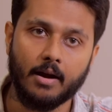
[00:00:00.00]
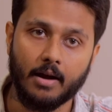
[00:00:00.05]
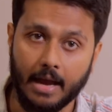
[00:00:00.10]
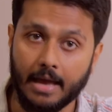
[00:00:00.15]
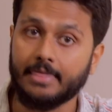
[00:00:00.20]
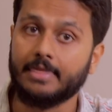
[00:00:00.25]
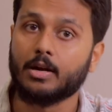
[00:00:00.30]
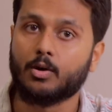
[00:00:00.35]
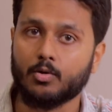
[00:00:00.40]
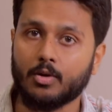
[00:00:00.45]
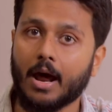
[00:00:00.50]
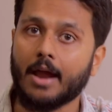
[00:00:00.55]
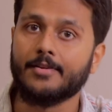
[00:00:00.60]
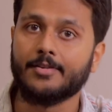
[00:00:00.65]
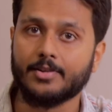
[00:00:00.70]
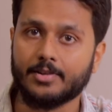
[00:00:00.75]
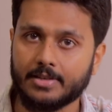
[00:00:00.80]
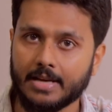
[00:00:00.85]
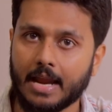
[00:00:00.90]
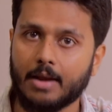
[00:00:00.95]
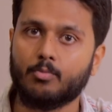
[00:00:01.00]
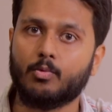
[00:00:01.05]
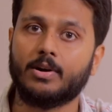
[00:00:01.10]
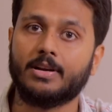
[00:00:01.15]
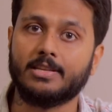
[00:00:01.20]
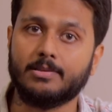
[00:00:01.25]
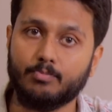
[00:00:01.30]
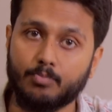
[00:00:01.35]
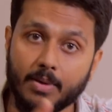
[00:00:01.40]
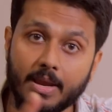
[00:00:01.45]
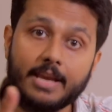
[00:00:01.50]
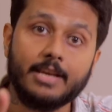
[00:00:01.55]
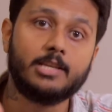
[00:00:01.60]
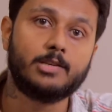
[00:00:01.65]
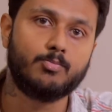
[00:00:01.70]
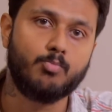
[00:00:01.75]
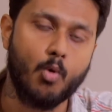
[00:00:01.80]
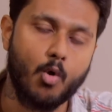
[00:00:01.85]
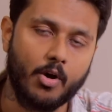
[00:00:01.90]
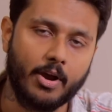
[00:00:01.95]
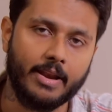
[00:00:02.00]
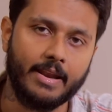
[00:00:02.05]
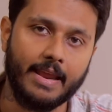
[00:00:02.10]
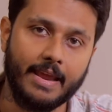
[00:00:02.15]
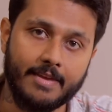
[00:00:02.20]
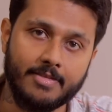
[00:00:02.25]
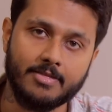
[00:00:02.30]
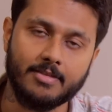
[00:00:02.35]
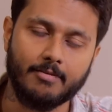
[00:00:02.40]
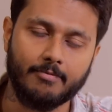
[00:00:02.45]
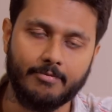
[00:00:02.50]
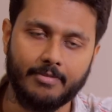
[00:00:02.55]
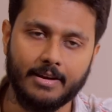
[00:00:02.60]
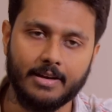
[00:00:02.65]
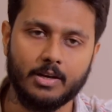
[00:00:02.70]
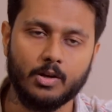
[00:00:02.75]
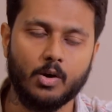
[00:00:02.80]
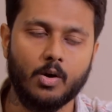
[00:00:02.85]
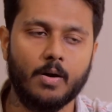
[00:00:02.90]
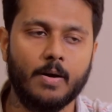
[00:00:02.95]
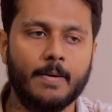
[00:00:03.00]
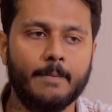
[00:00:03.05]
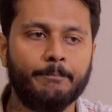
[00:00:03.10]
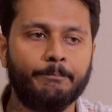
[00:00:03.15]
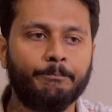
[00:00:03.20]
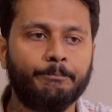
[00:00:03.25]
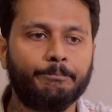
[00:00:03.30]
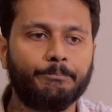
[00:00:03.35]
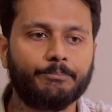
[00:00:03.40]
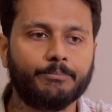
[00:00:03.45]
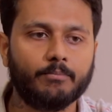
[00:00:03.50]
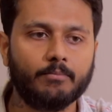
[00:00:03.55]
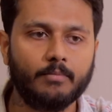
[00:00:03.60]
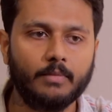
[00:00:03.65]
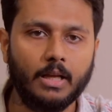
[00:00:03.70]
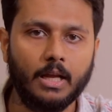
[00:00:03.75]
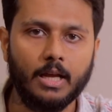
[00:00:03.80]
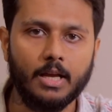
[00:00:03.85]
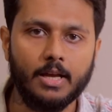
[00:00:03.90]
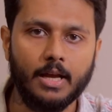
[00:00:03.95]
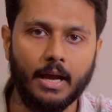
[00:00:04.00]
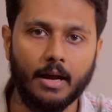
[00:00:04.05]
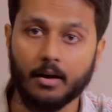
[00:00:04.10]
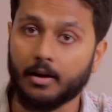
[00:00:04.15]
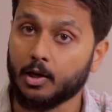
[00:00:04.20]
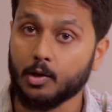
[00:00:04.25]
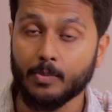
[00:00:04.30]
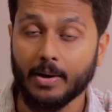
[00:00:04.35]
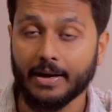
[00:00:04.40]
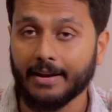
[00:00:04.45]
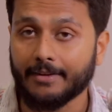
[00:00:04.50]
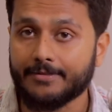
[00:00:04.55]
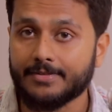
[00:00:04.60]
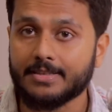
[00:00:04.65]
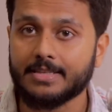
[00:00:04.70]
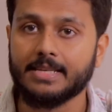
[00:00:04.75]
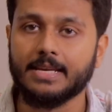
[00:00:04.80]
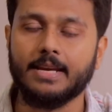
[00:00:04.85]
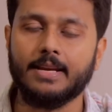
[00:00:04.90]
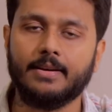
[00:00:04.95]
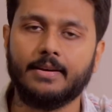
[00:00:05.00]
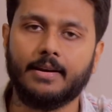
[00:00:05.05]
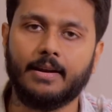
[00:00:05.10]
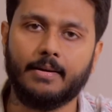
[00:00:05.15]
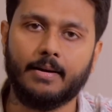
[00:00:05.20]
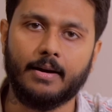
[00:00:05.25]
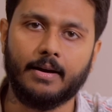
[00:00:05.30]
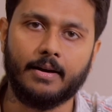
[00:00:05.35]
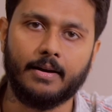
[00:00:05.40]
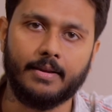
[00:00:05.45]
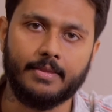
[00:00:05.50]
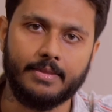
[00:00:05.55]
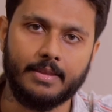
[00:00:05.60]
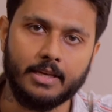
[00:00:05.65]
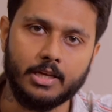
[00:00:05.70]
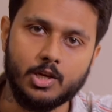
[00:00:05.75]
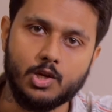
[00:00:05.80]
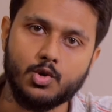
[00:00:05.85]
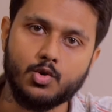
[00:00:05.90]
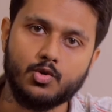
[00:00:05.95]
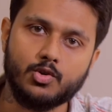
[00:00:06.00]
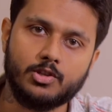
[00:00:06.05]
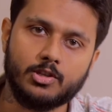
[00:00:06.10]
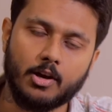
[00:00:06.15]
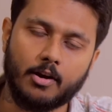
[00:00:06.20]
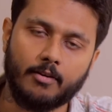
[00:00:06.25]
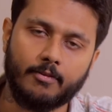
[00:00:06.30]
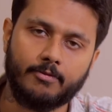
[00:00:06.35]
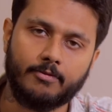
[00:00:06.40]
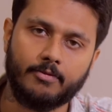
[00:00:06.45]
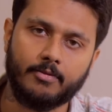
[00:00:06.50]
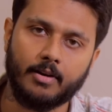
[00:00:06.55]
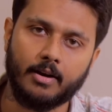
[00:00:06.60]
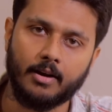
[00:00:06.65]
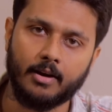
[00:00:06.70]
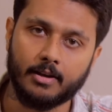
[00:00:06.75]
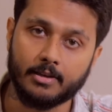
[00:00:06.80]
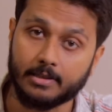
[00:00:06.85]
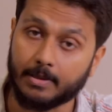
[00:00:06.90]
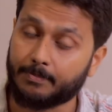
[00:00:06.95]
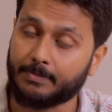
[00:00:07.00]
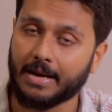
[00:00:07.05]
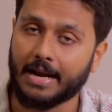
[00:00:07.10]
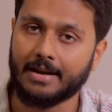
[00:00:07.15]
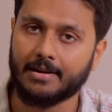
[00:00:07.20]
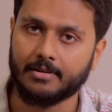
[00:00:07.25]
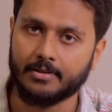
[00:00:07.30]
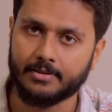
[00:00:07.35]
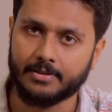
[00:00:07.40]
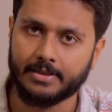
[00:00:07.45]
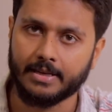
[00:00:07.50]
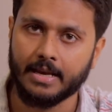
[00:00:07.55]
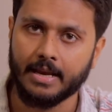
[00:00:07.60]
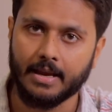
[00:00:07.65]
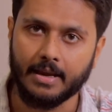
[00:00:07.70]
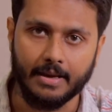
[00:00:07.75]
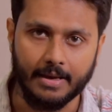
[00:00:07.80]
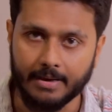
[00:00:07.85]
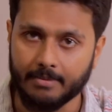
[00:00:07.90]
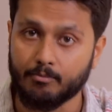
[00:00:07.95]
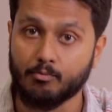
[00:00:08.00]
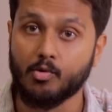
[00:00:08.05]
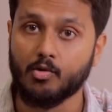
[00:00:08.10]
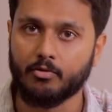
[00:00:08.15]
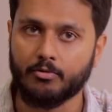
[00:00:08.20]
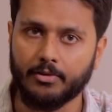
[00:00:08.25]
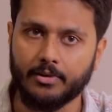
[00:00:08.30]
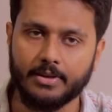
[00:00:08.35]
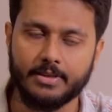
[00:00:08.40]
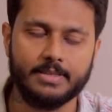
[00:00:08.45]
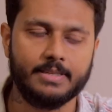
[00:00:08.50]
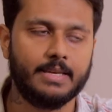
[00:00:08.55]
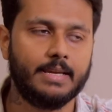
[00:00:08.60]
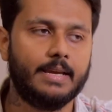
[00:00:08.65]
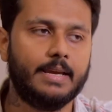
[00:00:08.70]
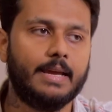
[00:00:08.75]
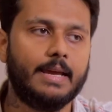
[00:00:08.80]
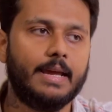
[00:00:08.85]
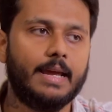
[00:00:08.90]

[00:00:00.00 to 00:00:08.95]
and they could understand what is being spoken in the video. You might have seen the use of subtitles in movies.